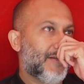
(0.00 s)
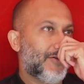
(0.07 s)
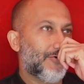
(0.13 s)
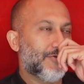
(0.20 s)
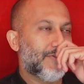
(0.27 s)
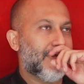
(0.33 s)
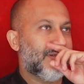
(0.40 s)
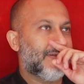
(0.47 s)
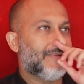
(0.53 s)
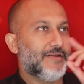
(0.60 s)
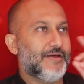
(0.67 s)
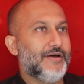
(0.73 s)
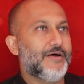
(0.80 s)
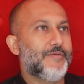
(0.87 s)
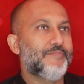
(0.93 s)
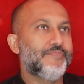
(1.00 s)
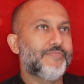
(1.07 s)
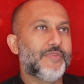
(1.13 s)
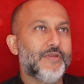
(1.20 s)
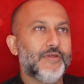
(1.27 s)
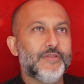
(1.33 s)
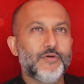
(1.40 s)
I know that
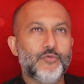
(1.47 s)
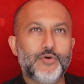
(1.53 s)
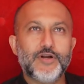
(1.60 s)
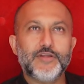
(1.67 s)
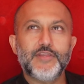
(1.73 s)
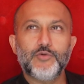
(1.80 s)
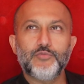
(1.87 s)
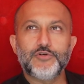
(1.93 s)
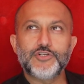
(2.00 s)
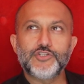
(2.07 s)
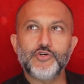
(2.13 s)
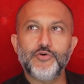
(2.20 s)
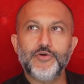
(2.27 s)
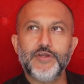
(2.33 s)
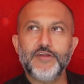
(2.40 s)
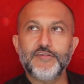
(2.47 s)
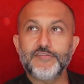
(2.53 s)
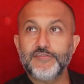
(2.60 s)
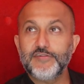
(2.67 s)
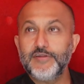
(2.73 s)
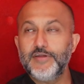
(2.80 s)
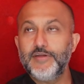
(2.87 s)
the work that we're showing
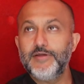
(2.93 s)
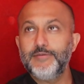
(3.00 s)
is